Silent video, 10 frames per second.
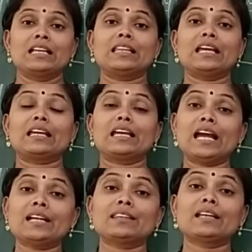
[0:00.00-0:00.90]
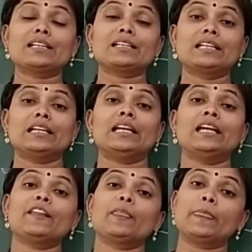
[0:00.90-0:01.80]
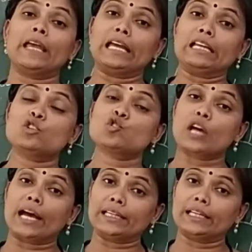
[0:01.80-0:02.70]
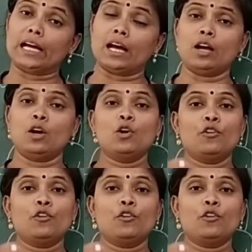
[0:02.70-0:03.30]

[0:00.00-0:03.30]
They get the tea in China.